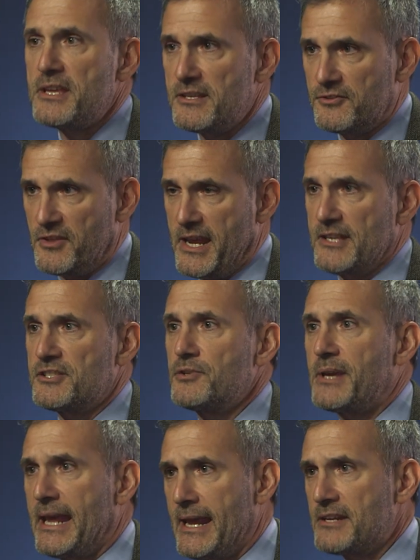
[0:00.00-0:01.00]
these things.
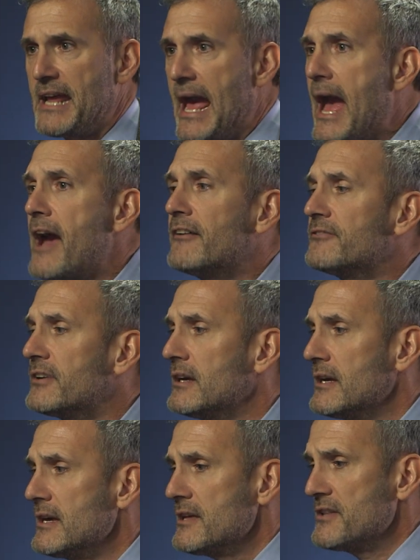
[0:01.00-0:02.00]
You can't have
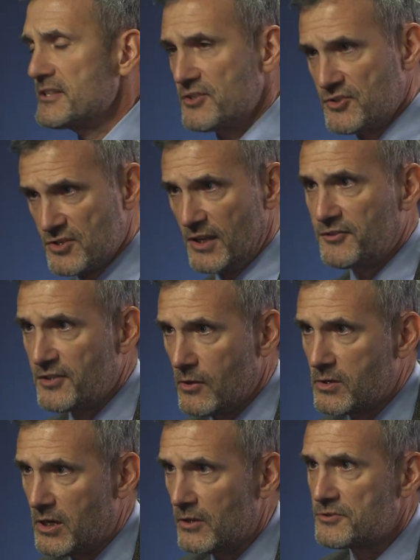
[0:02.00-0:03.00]
this just
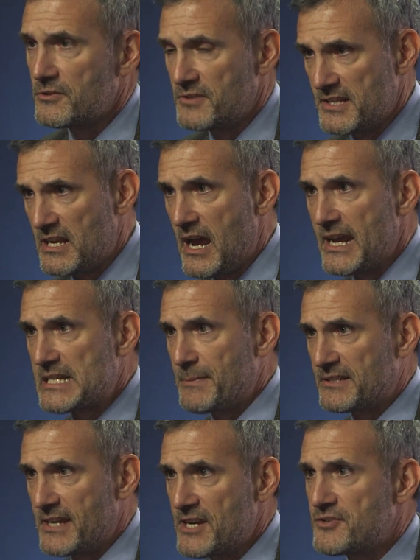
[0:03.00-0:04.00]
so culture, these high
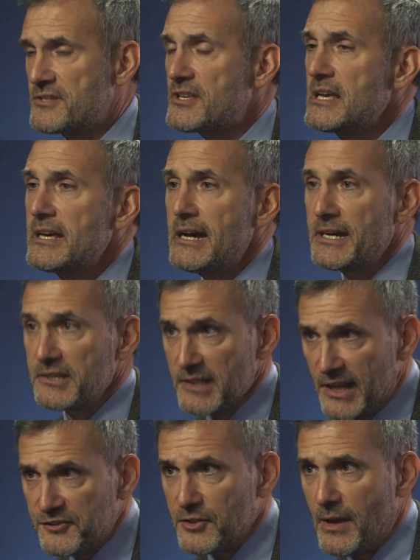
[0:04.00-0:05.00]
expectations,
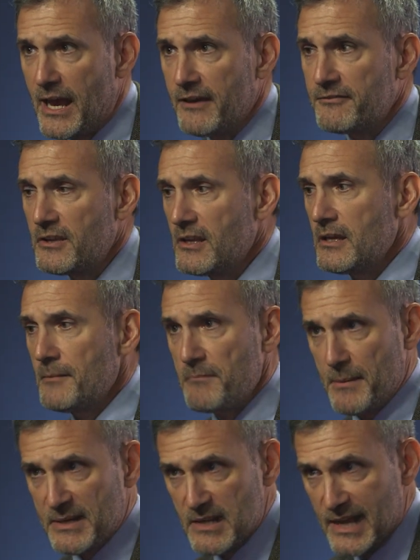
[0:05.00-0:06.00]
unless you have
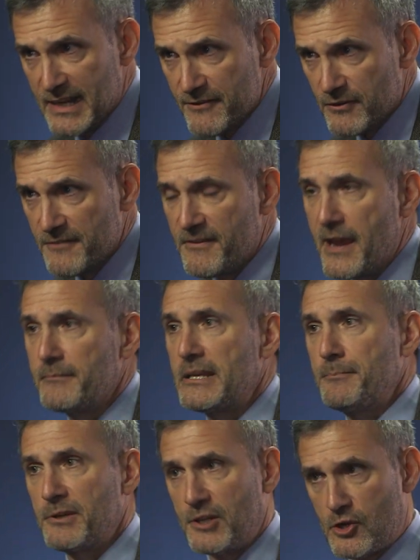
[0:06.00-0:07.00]
maybe not every
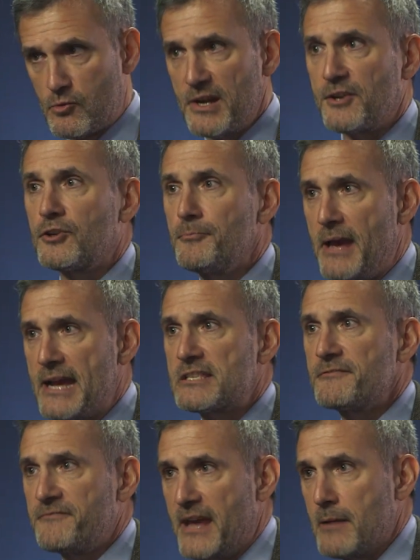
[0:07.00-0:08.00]
family, but a critical
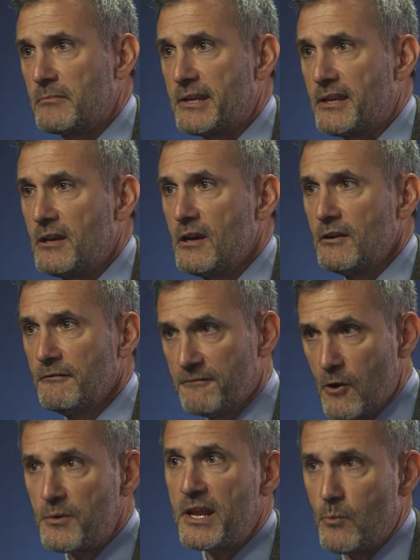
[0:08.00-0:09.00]
mass of family
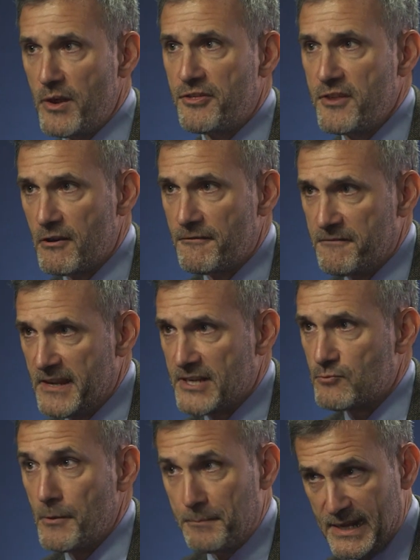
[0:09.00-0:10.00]
voting with their
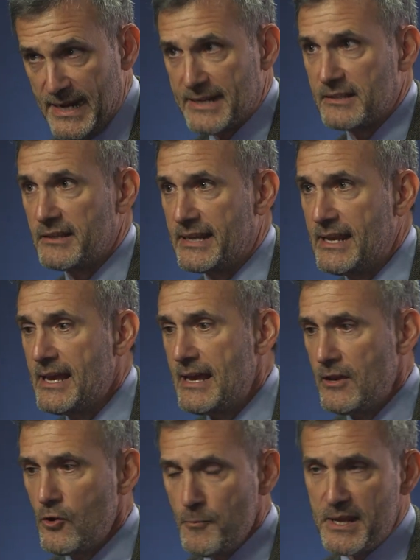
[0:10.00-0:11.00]
feet repeatedly,
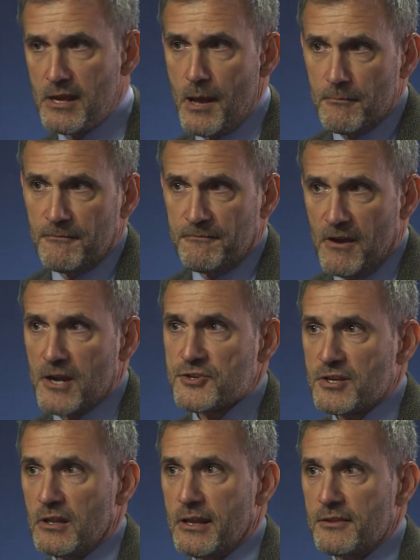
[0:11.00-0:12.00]
who become
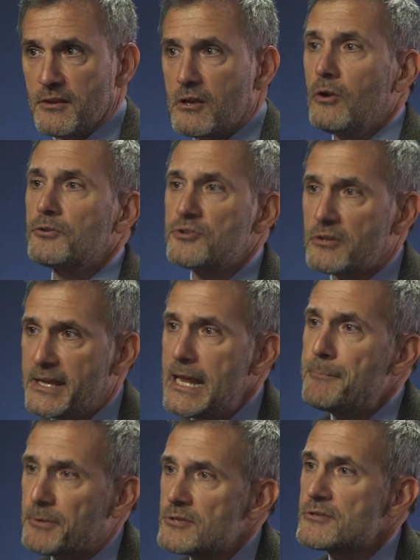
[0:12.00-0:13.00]
functionally the culture
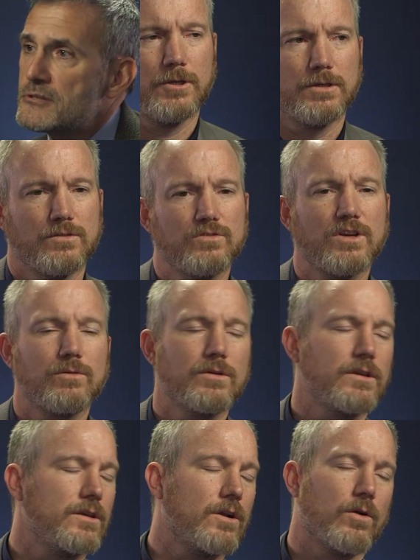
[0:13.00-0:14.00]
keepers. Right.
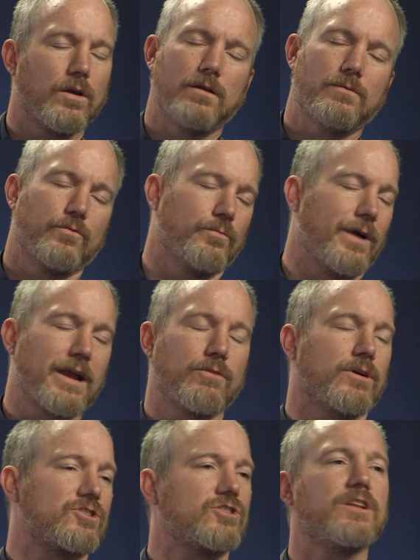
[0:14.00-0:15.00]
So you know my
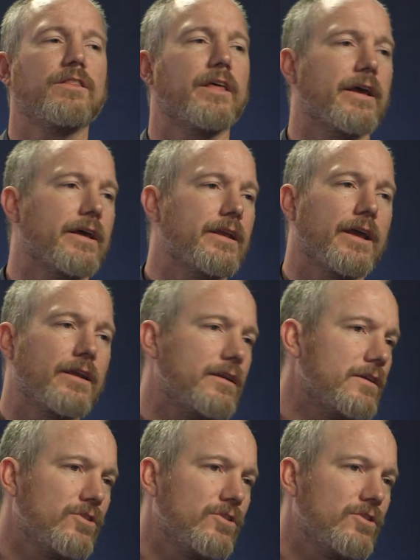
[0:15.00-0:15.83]
question then, and